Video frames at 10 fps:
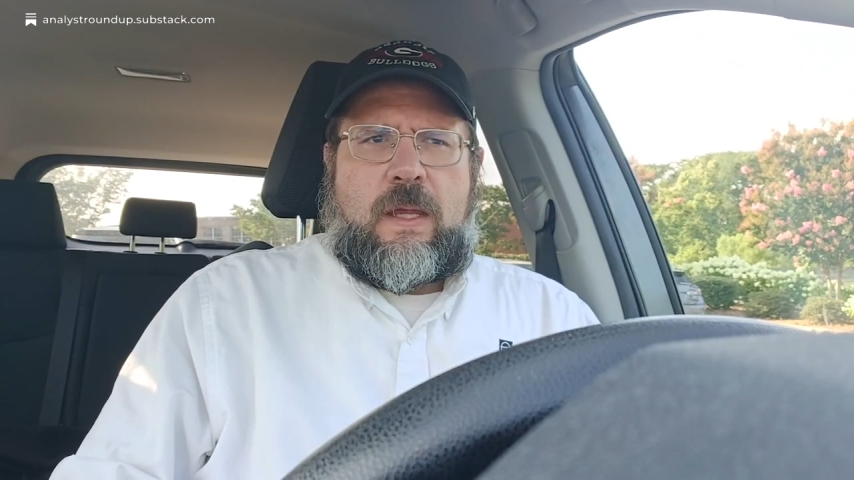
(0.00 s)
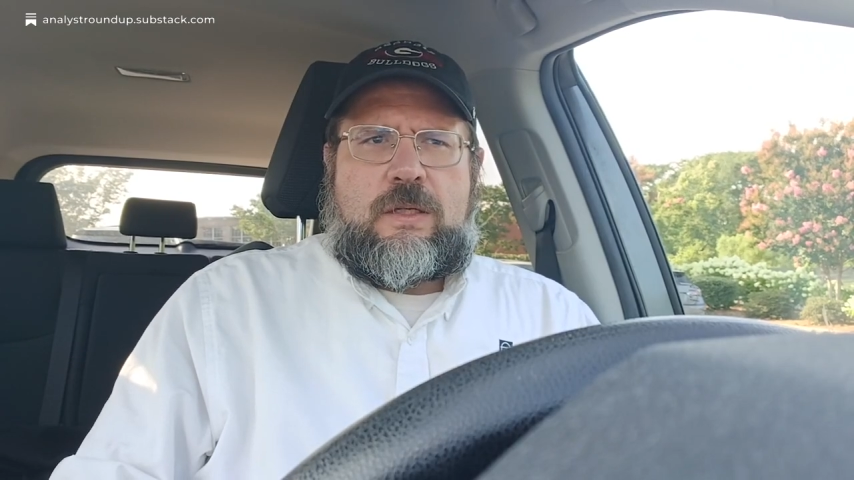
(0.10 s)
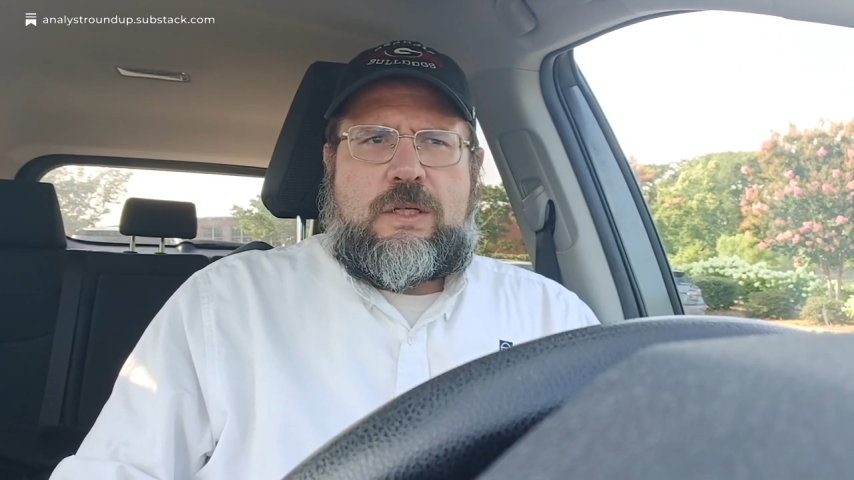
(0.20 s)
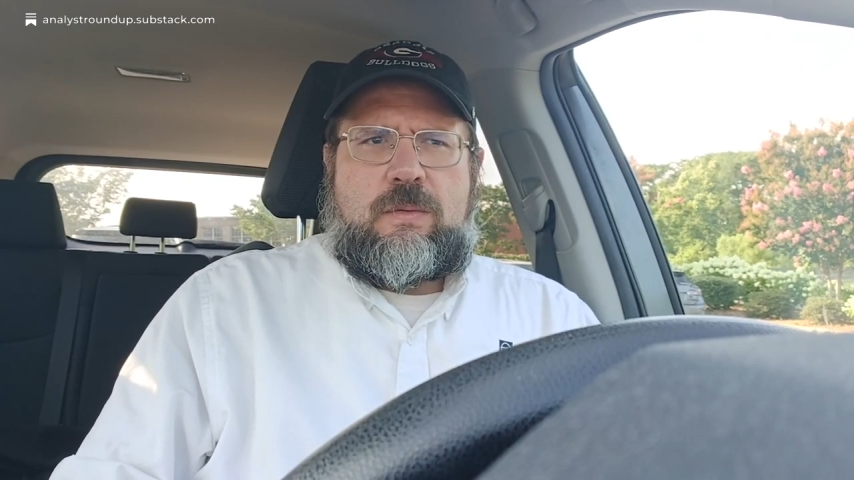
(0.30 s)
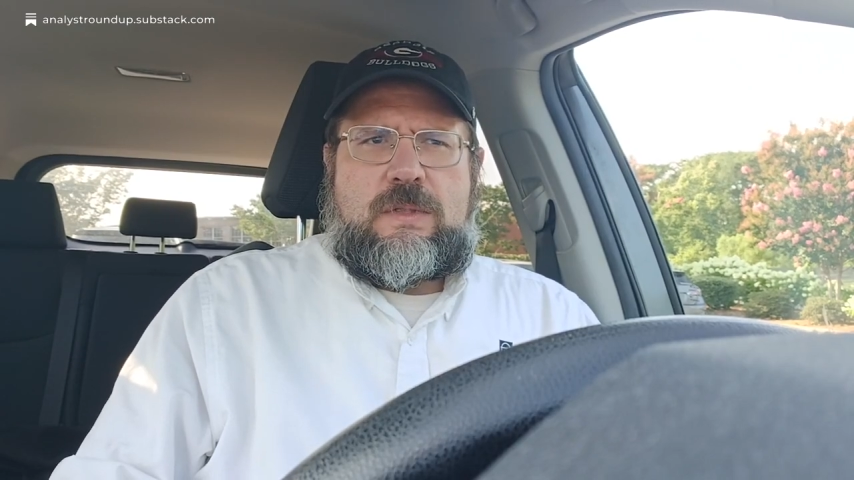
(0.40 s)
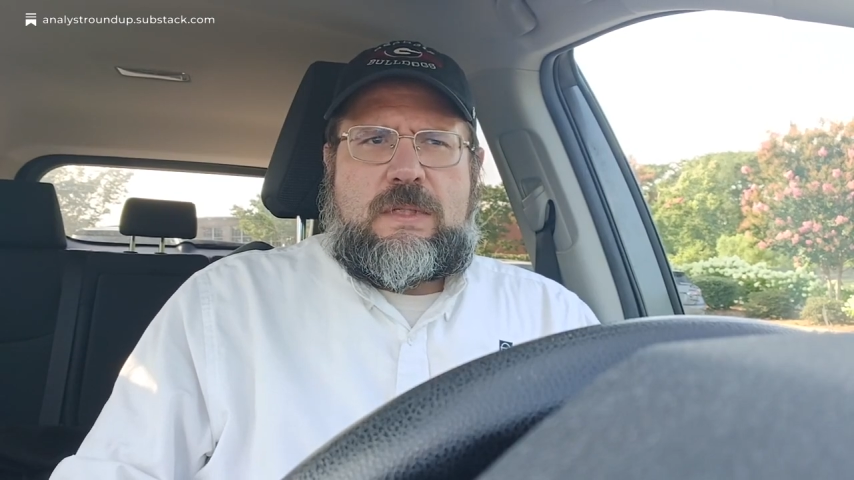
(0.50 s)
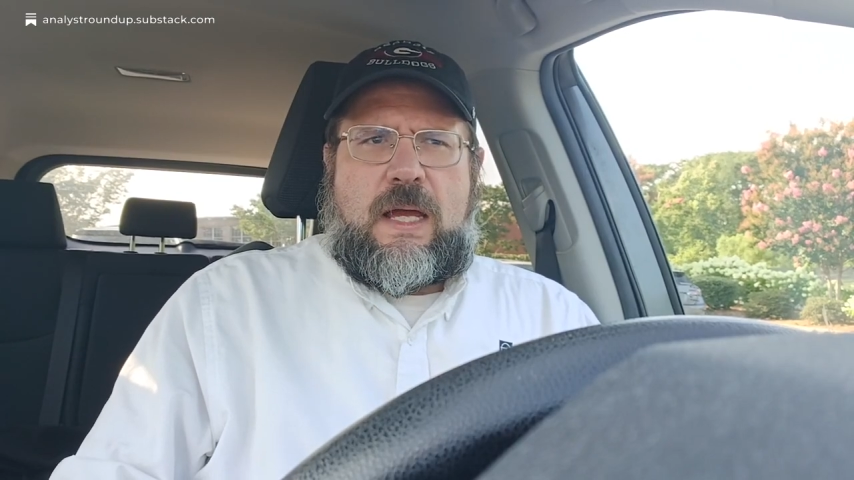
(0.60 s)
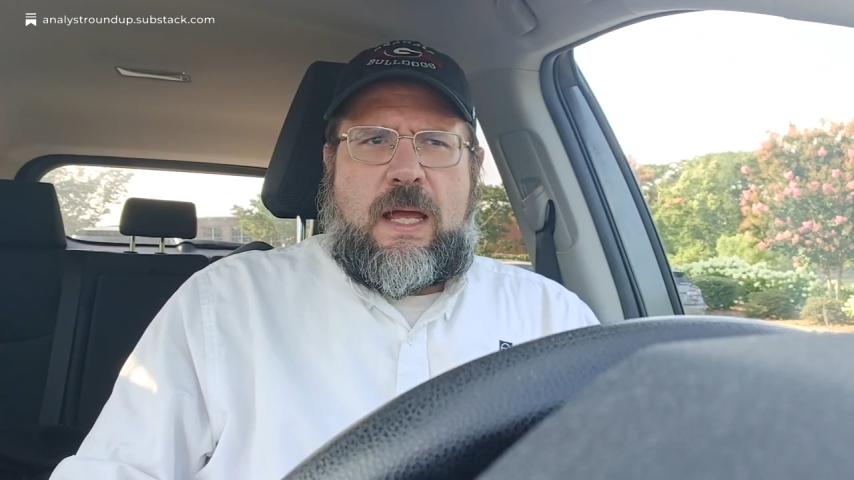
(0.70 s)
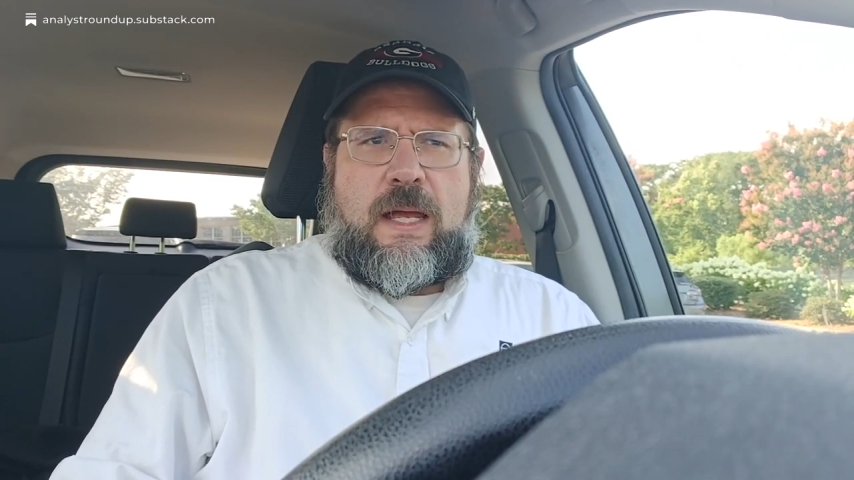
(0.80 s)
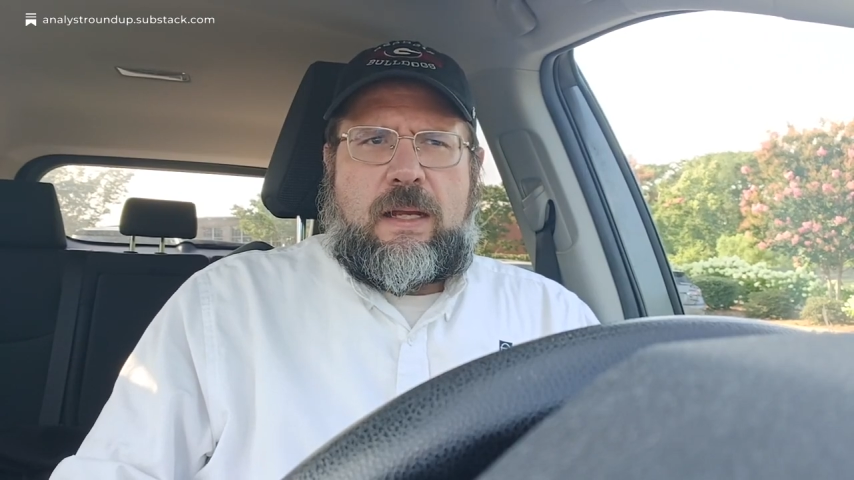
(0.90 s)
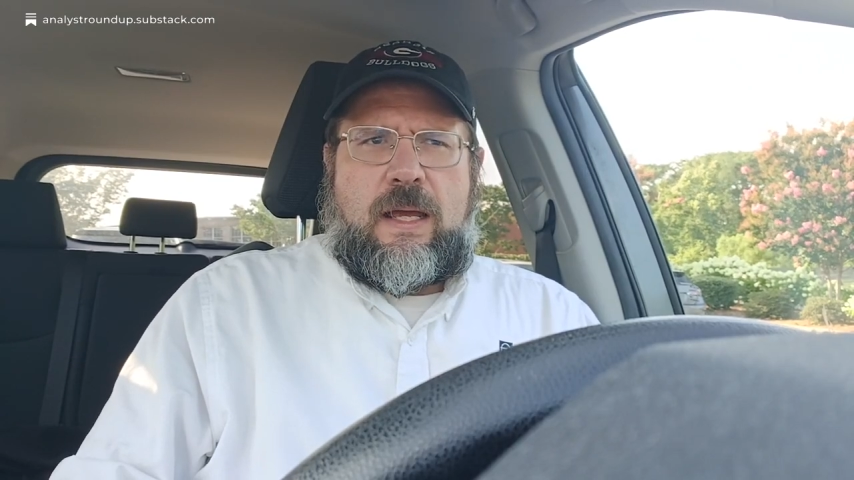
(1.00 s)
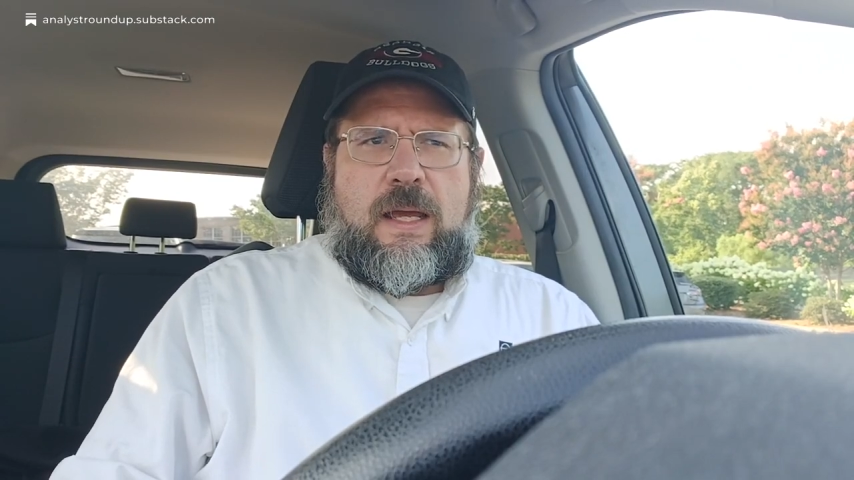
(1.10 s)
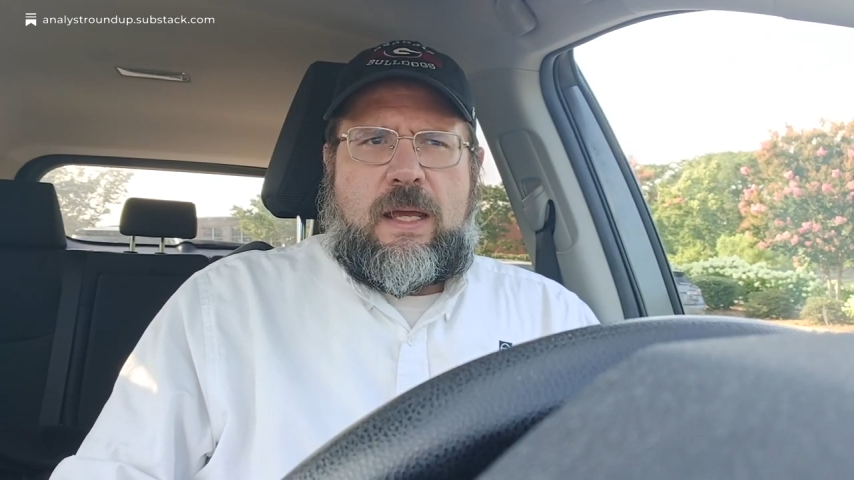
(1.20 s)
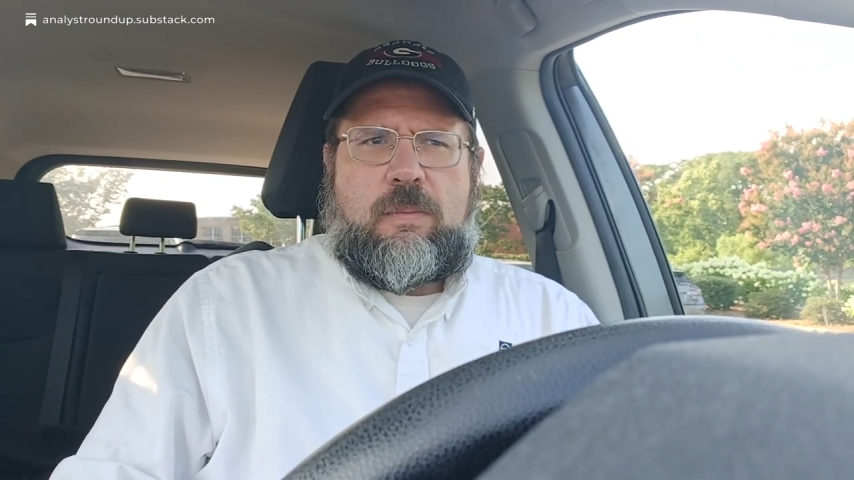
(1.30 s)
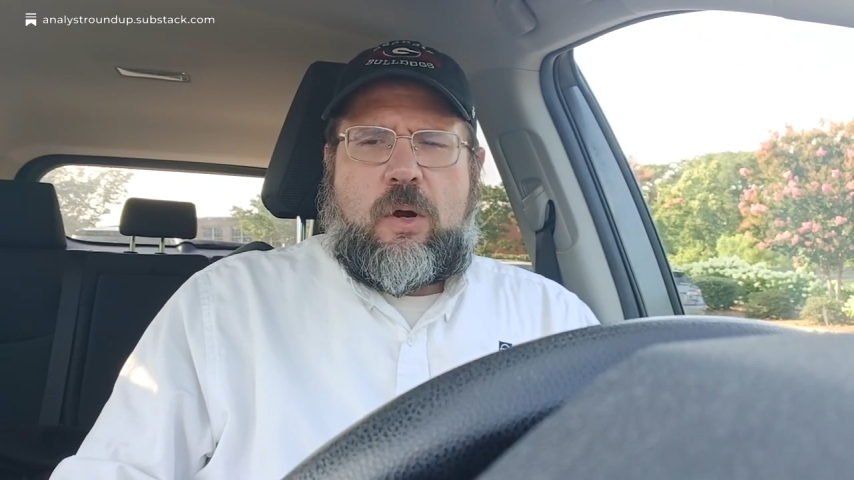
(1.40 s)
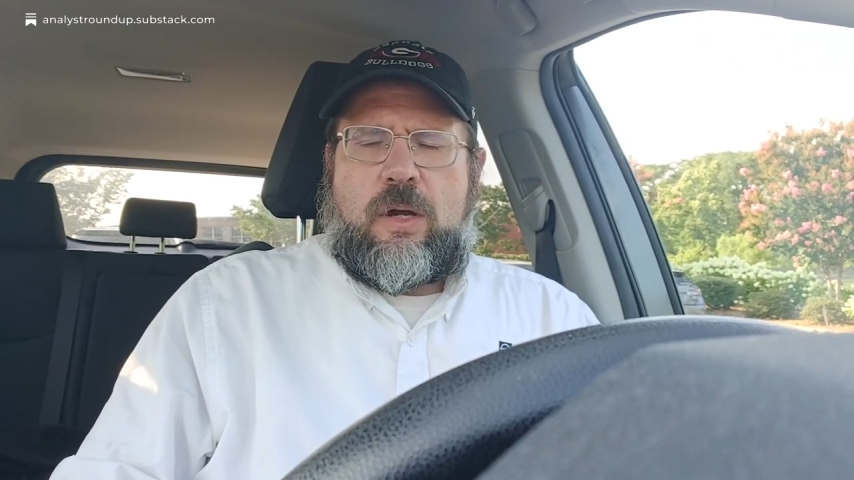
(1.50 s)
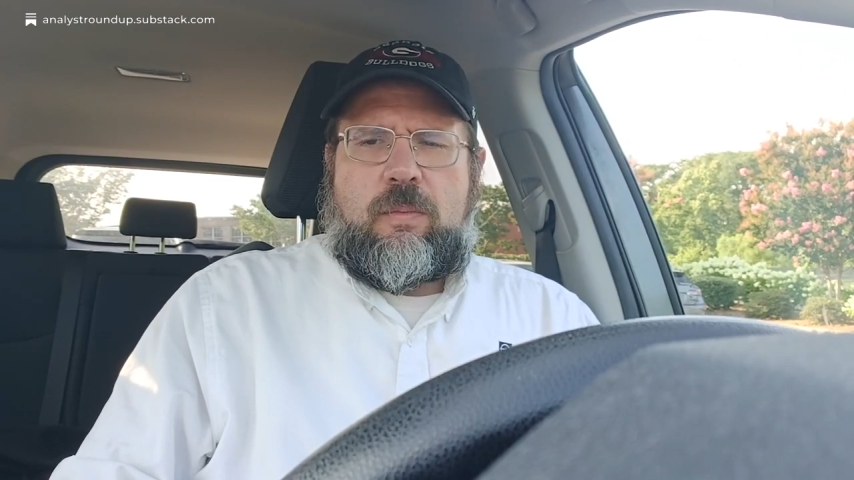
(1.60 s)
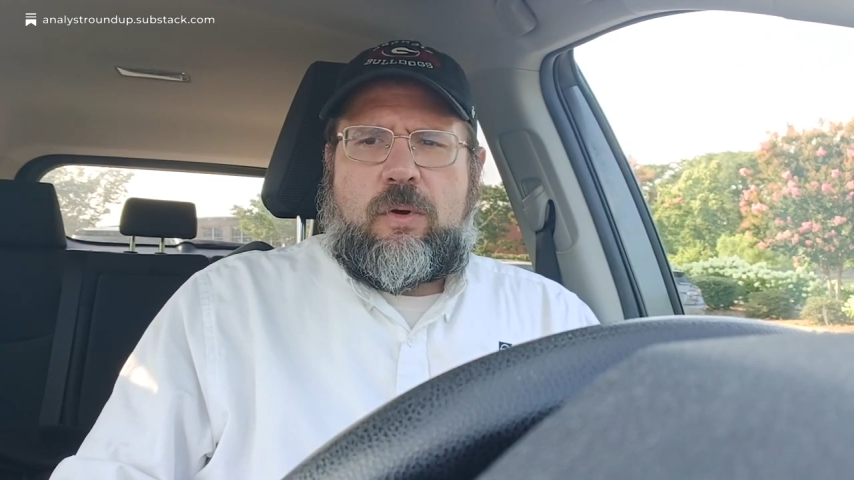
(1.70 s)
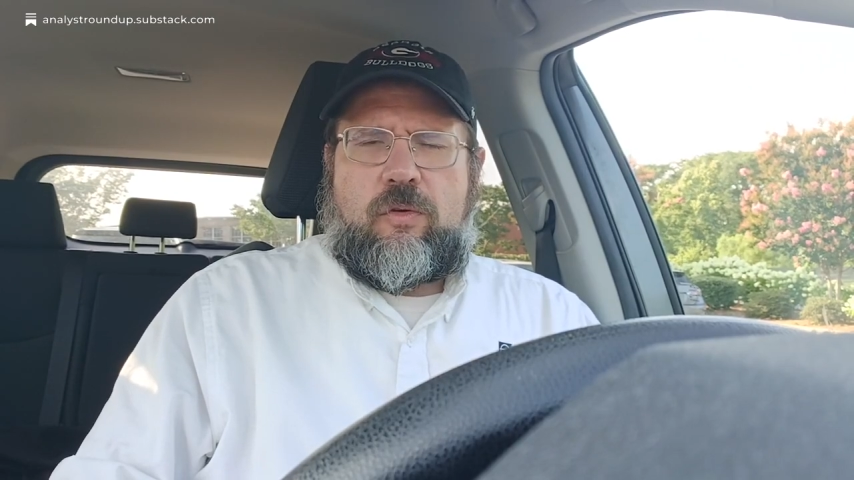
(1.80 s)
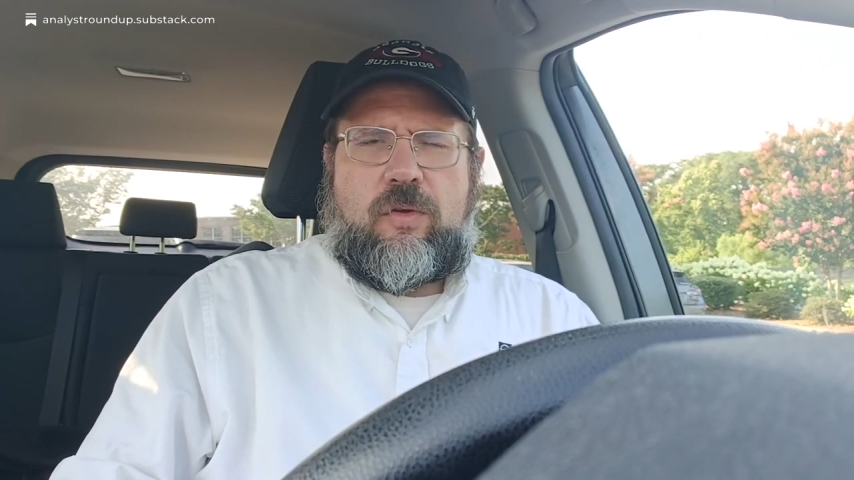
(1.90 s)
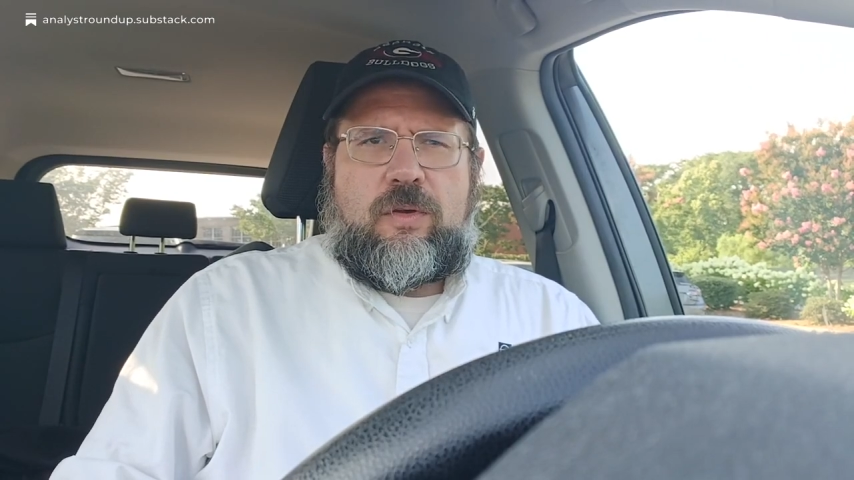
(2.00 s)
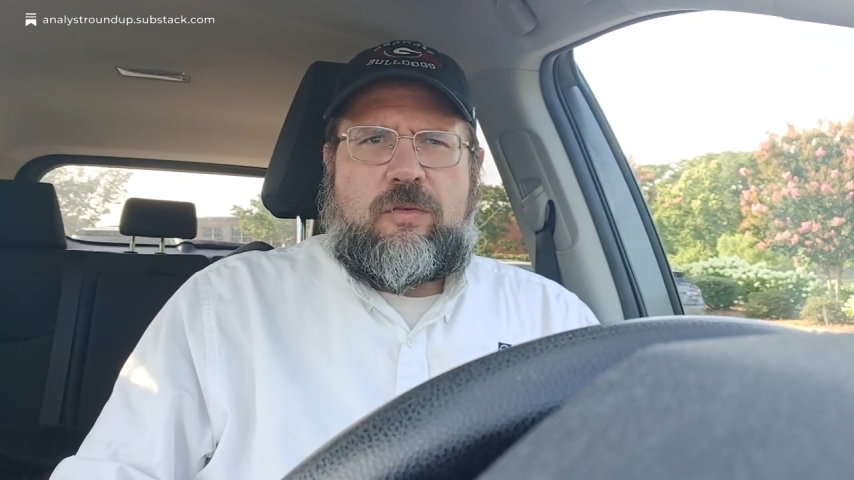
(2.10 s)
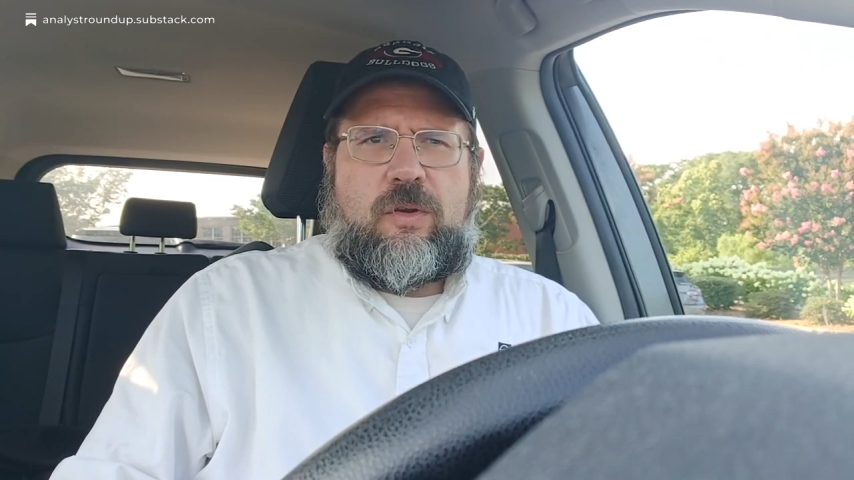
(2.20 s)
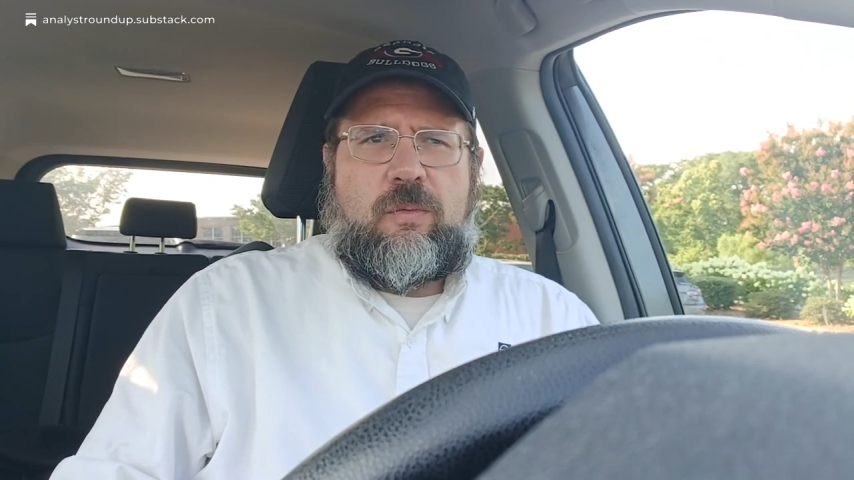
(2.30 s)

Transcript: She was not a party person. She